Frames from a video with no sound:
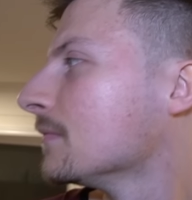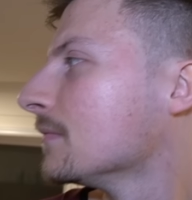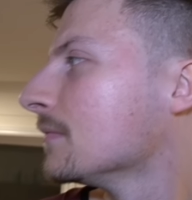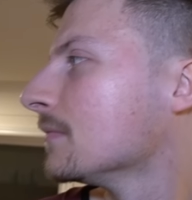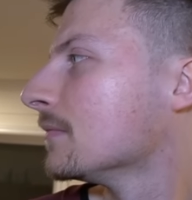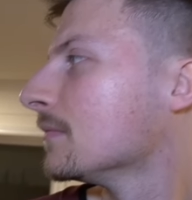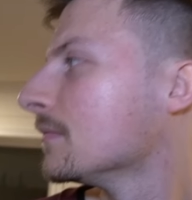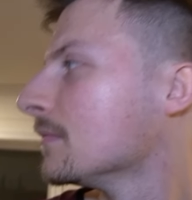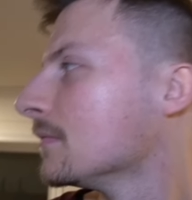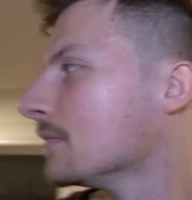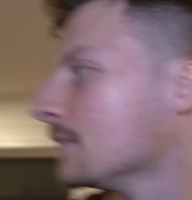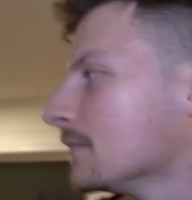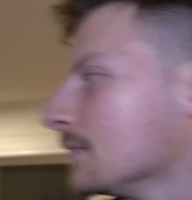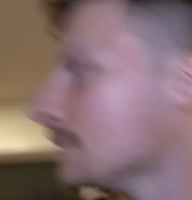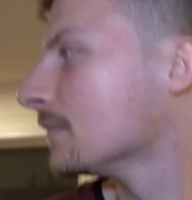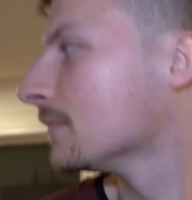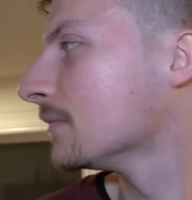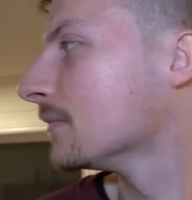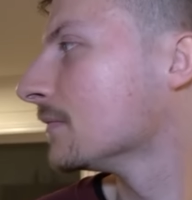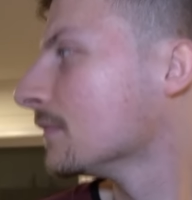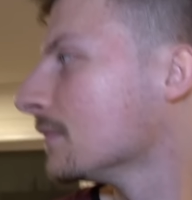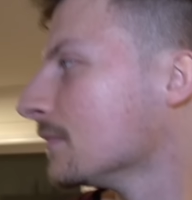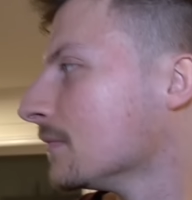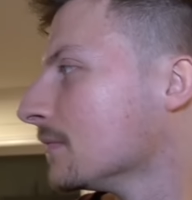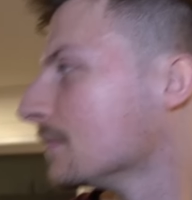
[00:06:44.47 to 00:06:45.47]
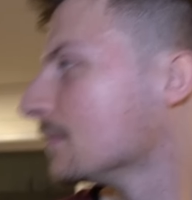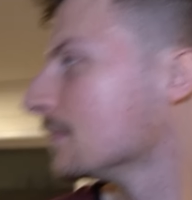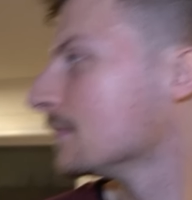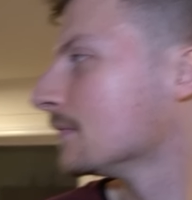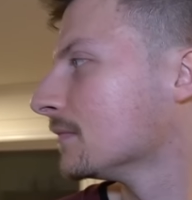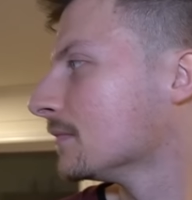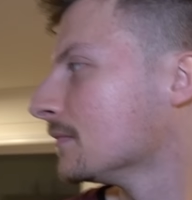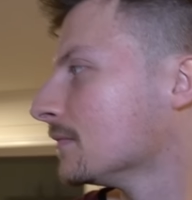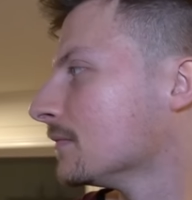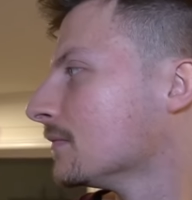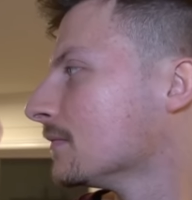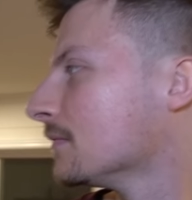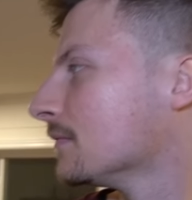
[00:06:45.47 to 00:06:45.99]
Are you good, bro?
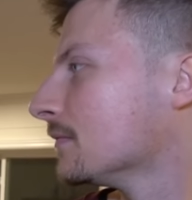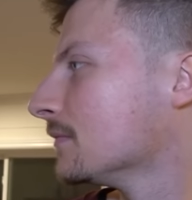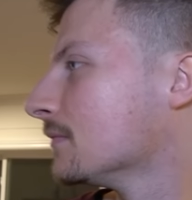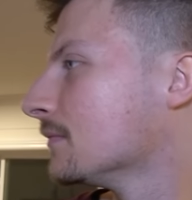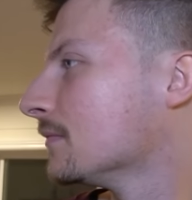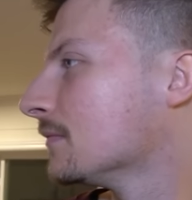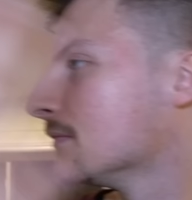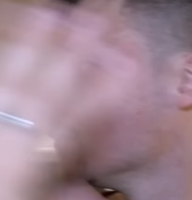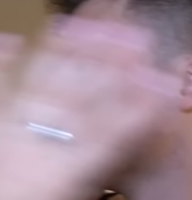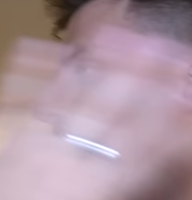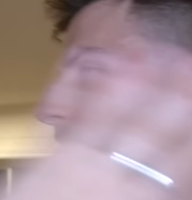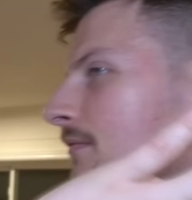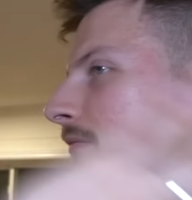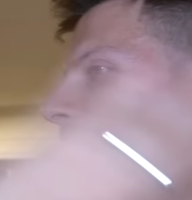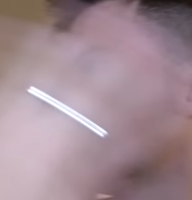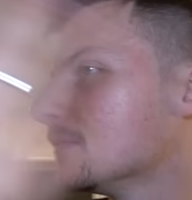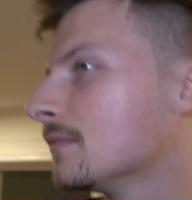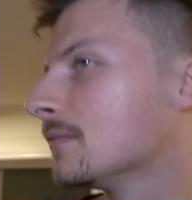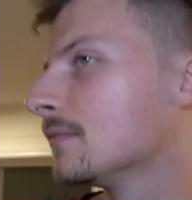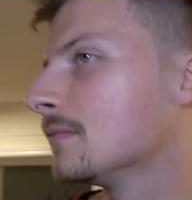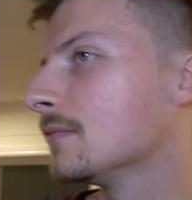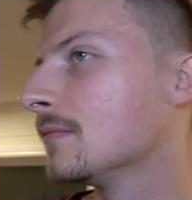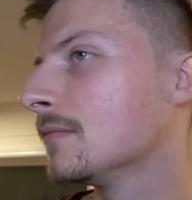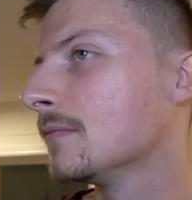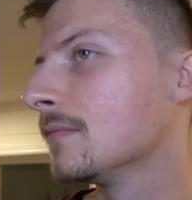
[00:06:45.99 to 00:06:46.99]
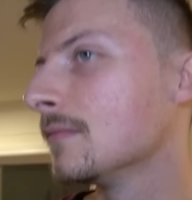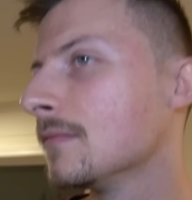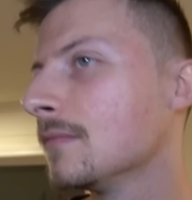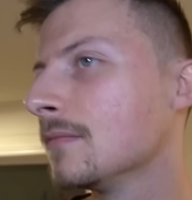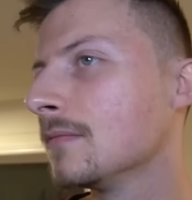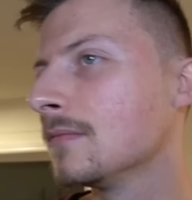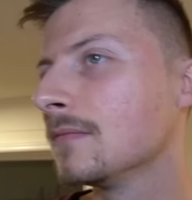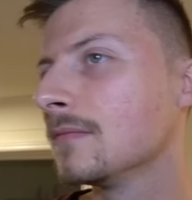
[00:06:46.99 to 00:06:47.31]
Hello? Hello?